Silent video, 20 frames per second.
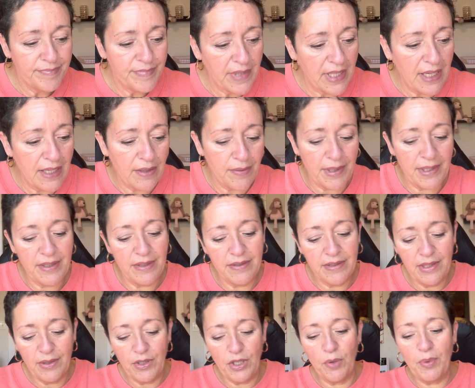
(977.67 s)
Anyway,
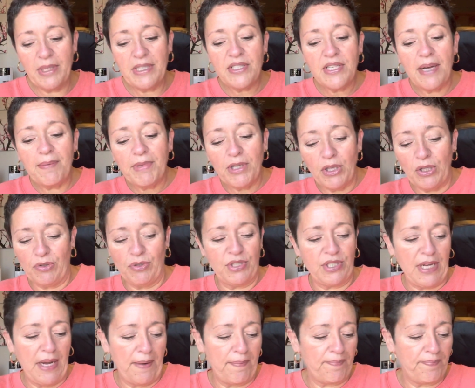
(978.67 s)
you win some, you lose
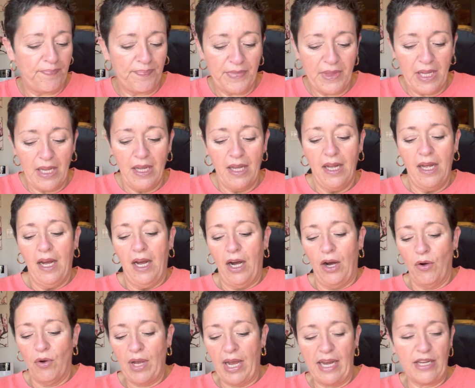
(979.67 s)
some.
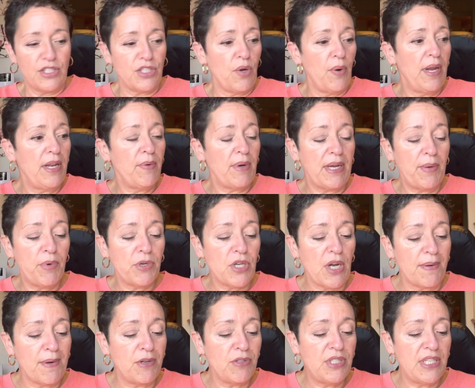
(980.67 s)
Okay, so anyway, we're
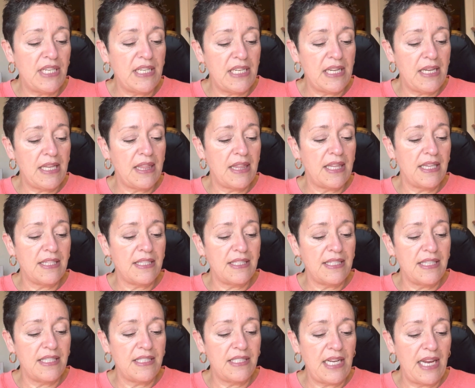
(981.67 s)
talking about DD. This
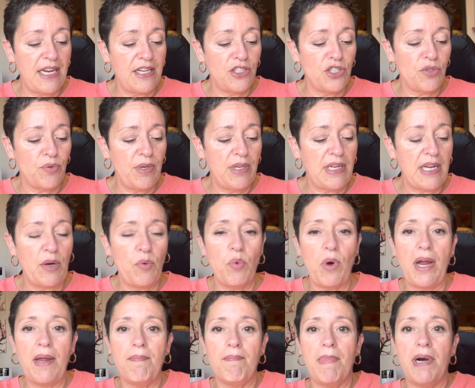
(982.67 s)
is Tangerine and
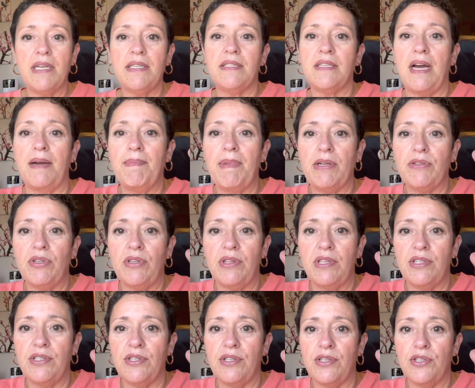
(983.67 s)
White Musk. I melted
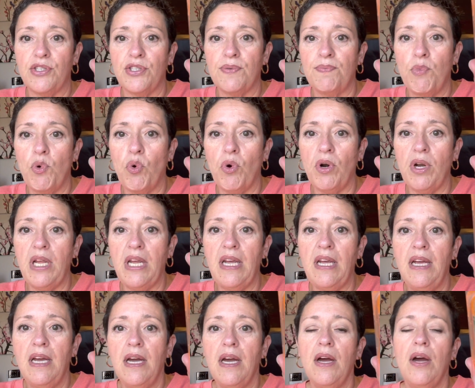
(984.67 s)
this
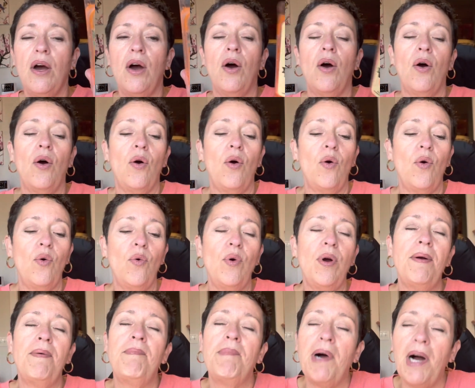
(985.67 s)
morning. Oh
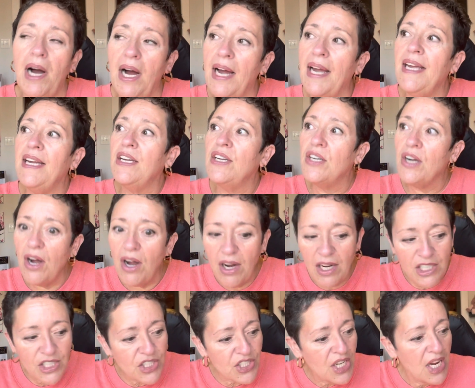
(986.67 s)
my
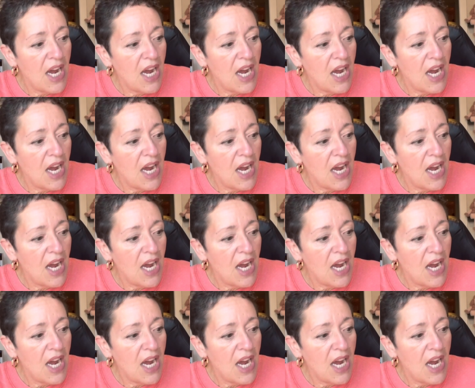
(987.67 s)
gosh.